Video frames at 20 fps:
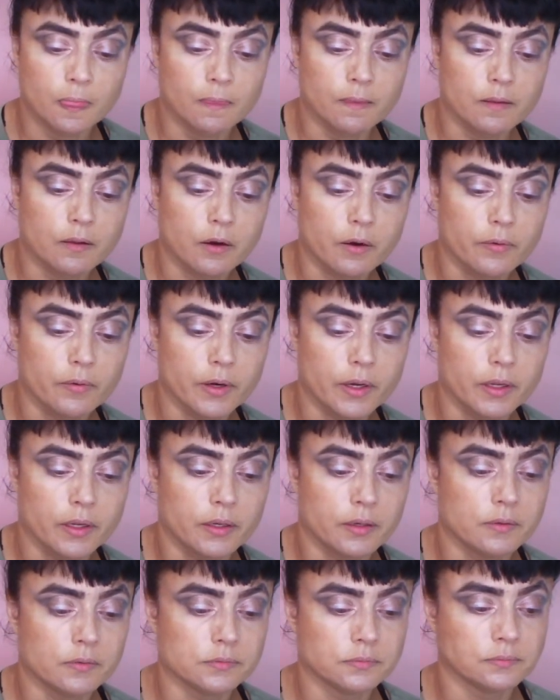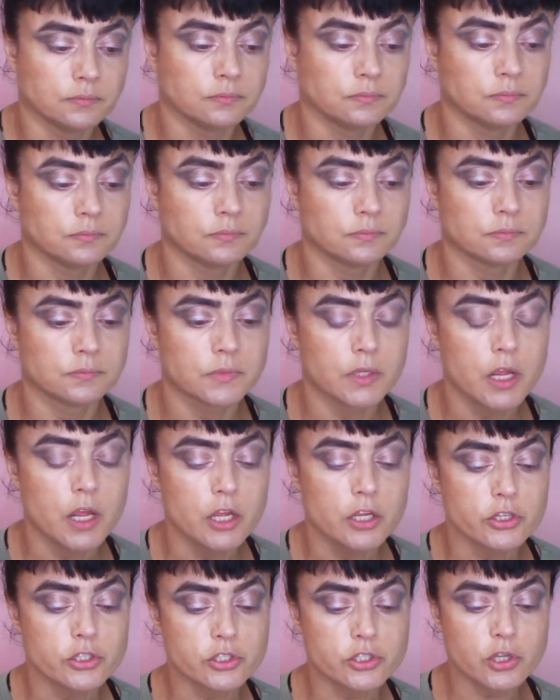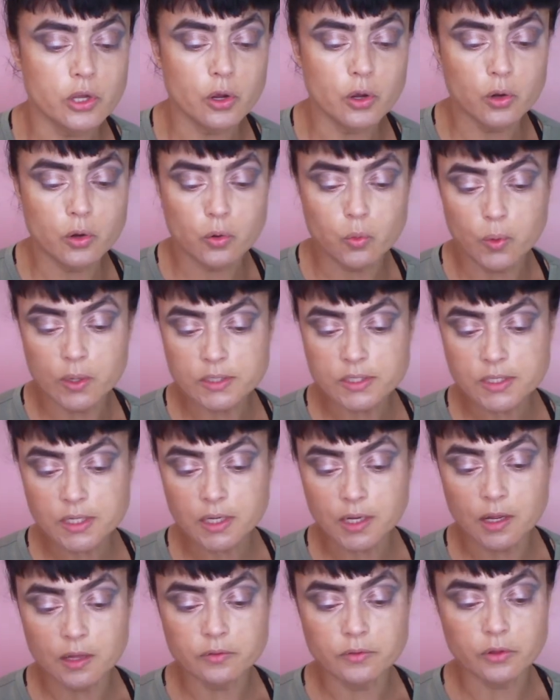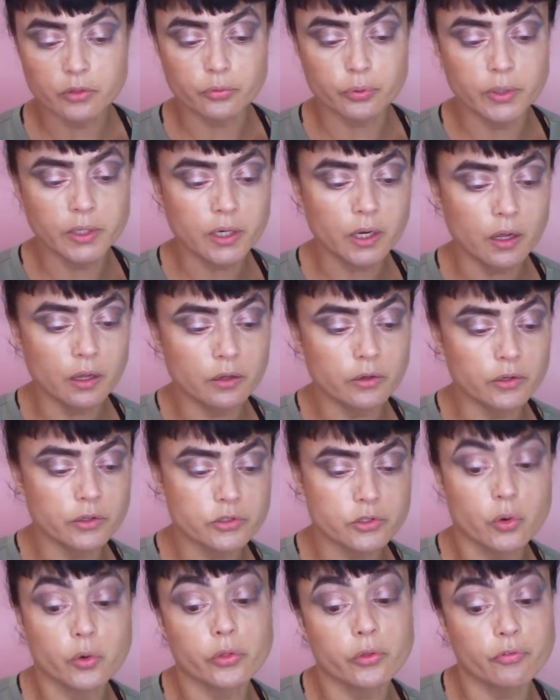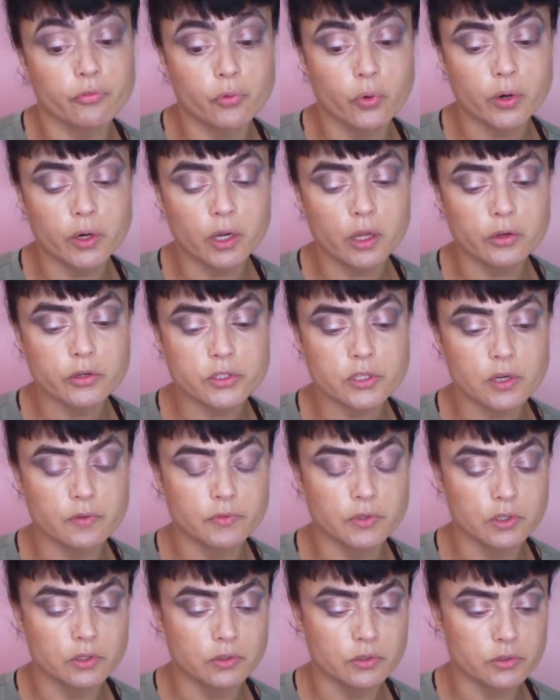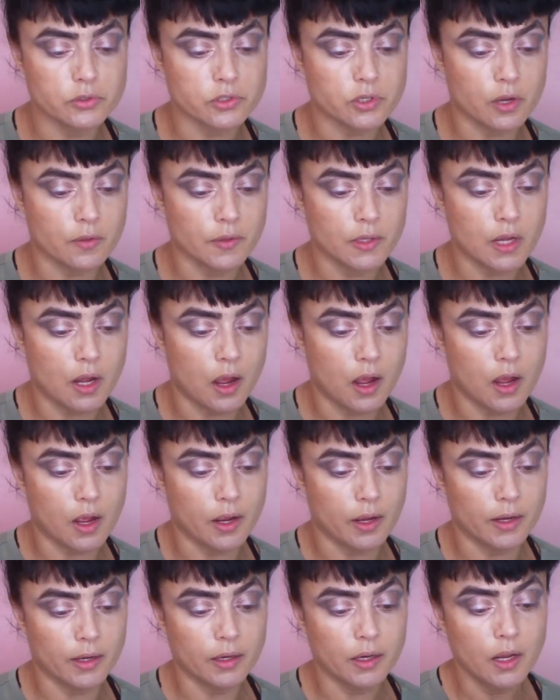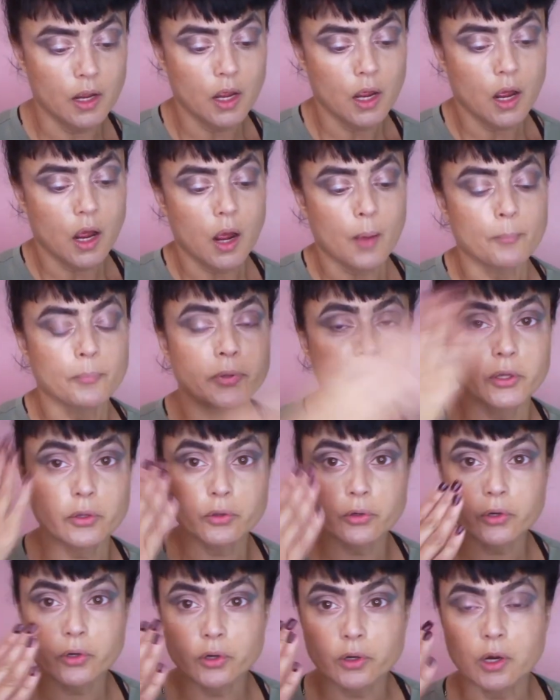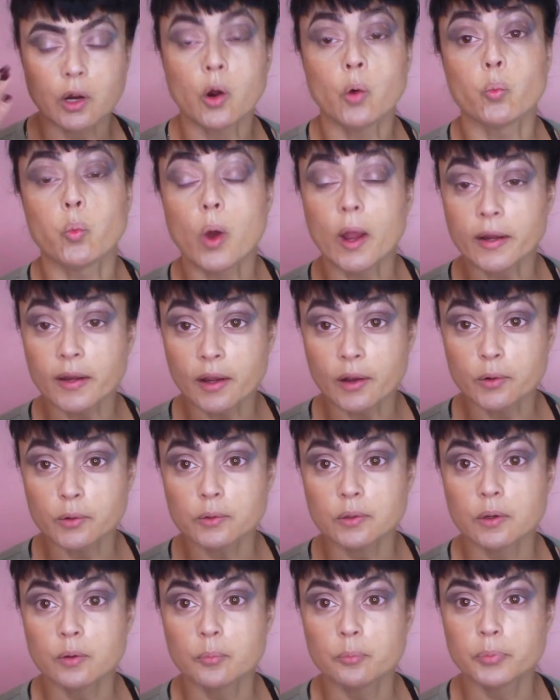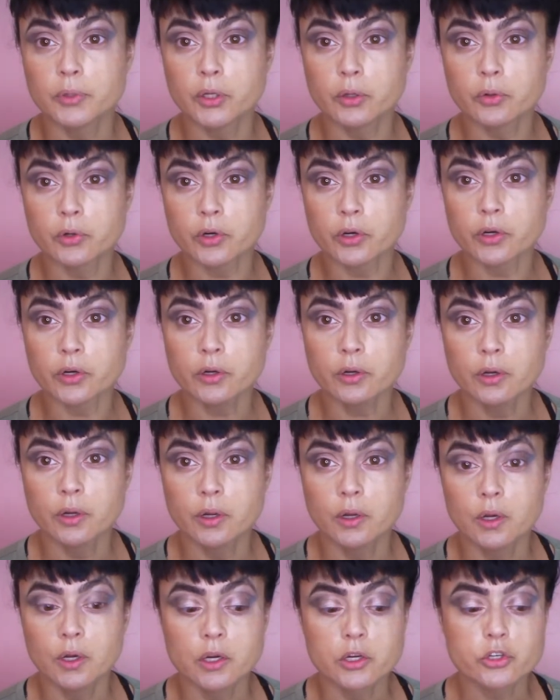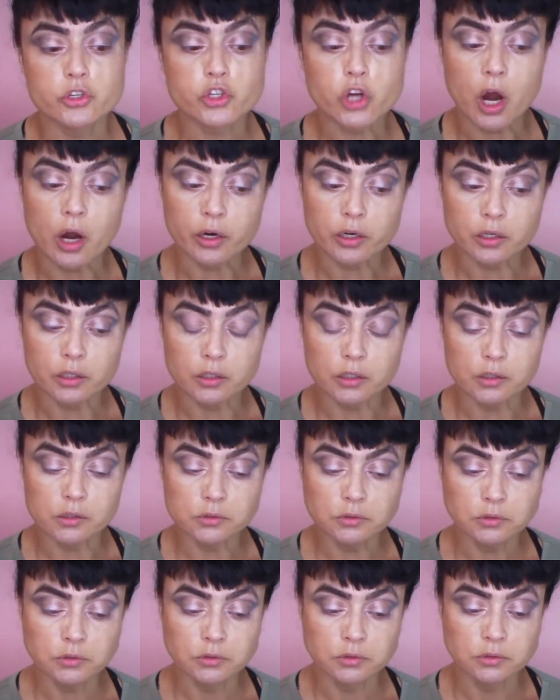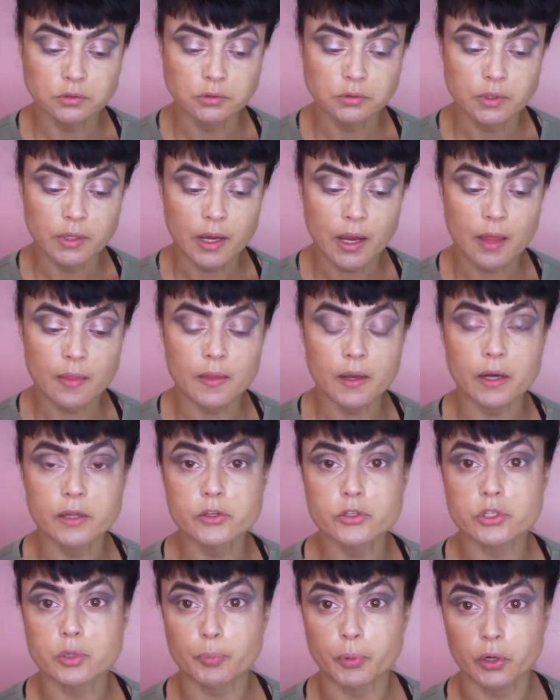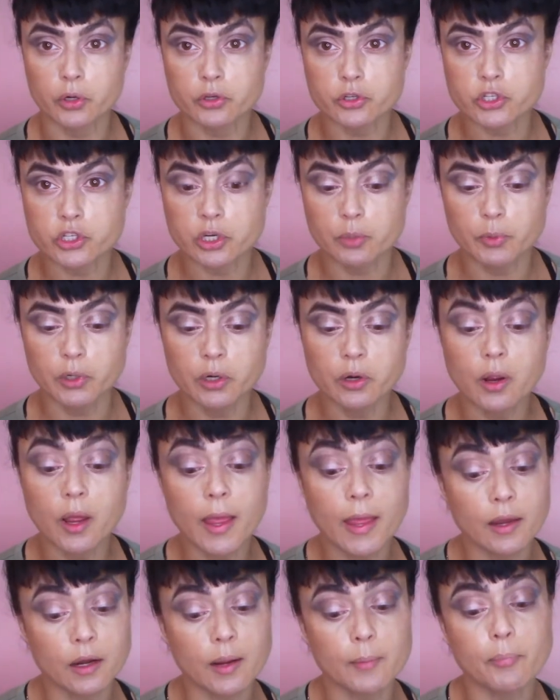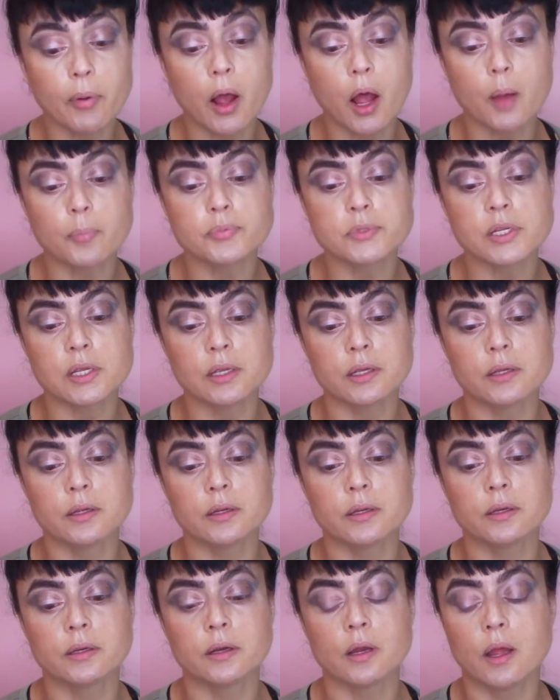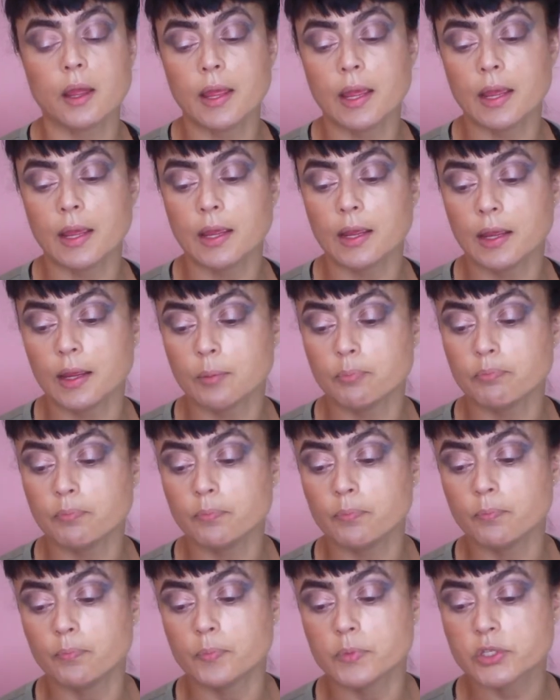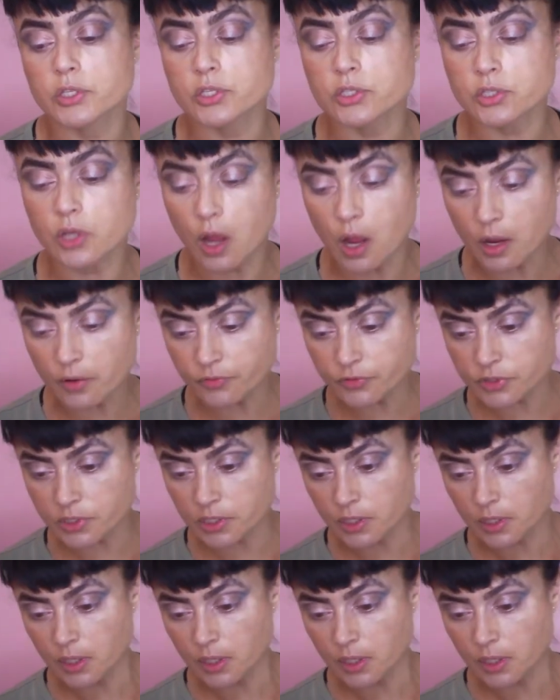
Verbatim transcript: All right. So once again, the three colors or the four colors I've used on the eye, pewter, uh, whiteout, pewter, charcoal, and then I used a pearl shimmer, and I popped in a soft,